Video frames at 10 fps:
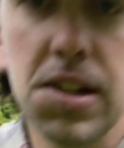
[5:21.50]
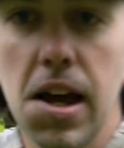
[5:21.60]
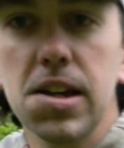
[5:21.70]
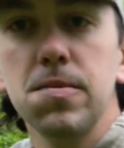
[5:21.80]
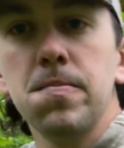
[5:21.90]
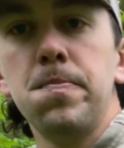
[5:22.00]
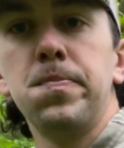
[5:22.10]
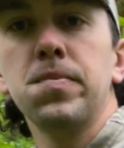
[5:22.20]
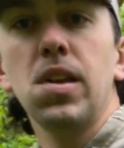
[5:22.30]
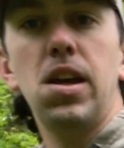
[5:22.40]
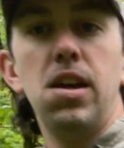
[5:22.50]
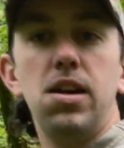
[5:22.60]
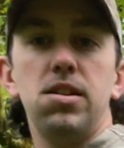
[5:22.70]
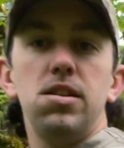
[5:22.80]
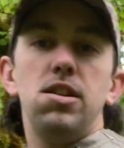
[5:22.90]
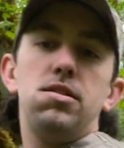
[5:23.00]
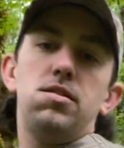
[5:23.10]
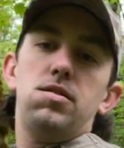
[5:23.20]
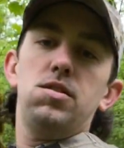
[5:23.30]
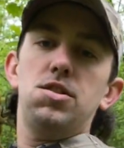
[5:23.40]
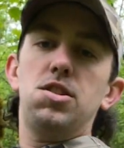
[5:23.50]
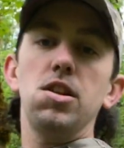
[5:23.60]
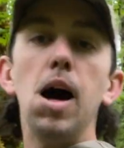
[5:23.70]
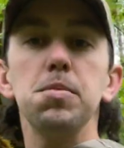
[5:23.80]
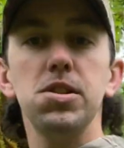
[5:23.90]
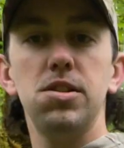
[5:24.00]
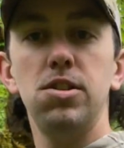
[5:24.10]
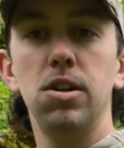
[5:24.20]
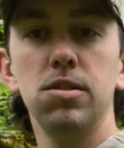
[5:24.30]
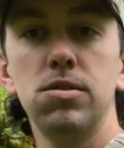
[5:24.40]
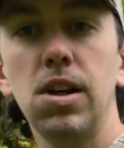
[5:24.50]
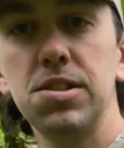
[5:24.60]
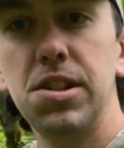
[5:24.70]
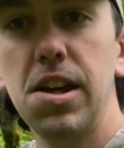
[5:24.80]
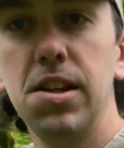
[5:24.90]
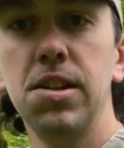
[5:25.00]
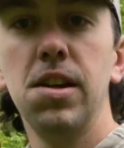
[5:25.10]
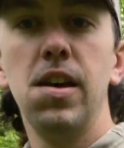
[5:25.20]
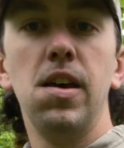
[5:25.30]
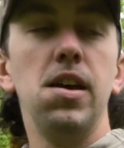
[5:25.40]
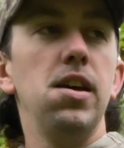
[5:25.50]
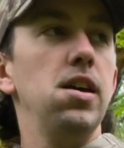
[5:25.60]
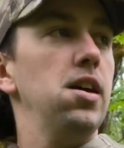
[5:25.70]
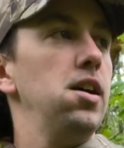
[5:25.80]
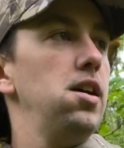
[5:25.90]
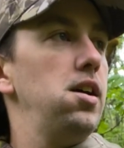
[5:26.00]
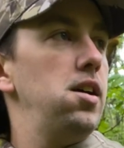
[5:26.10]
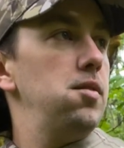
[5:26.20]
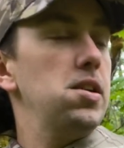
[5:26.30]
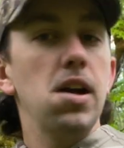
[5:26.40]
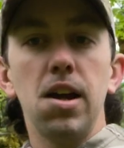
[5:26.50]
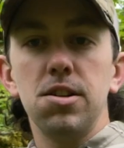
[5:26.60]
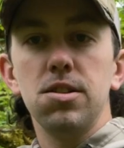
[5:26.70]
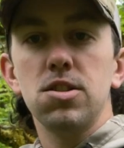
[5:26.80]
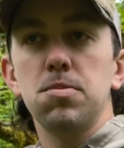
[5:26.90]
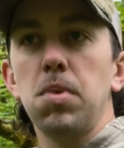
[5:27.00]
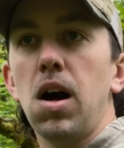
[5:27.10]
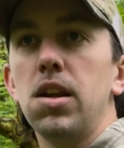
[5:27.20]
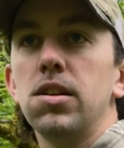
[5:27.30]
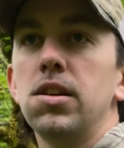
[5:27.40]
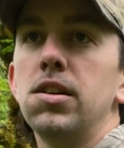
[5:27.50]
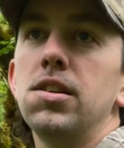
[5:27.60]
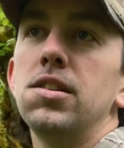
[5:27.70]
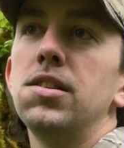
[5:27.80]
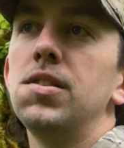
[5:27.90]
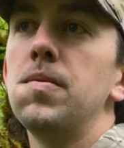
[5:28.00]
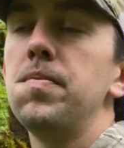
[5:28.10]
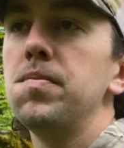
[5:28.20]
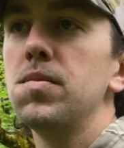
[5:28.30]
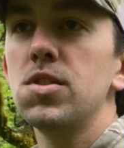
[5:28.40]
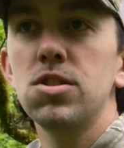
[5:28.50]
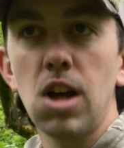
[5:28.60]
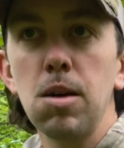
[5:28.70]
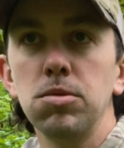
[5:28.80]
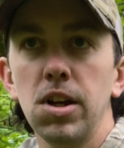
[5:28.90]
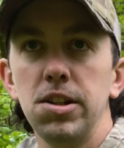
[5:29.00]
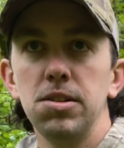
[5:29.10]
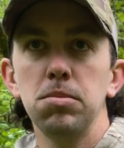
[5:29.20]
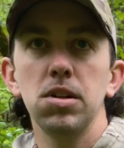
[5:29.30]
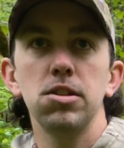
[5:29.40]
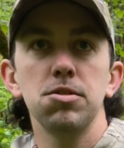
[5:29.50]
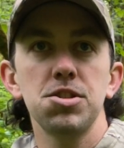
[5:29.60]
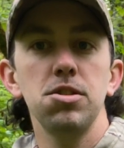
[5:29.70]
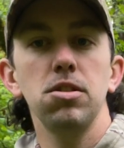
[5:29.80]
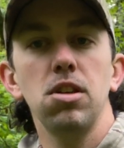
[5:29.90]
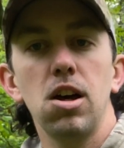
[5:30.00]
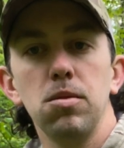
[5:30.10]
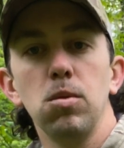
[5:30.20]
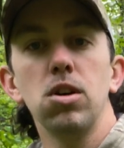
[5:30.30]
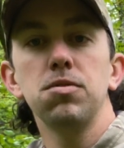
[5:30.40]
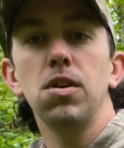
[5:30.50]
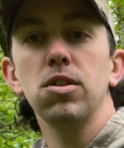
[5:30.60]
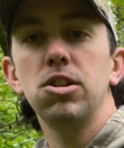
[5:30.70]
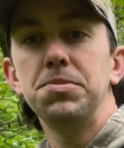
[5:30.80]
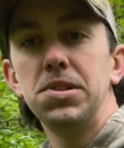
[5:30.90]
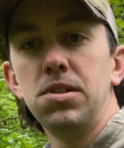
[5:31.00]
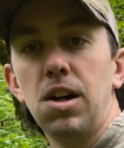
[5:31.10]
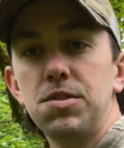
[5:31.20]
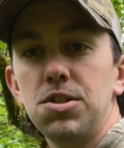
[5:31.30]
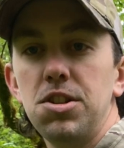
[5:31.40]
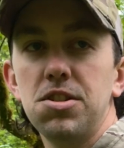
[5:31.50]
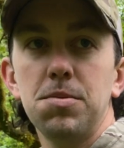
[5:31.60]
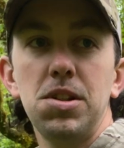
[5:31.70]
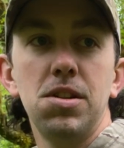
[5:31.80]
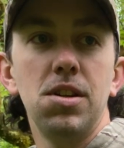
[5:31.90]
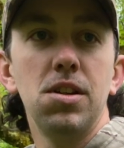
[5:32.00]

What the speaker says: night, and it stopped throughout the day. And we got into the spot, it stopped raining, but there was still a lot of waterfall coming off the trees. I mean,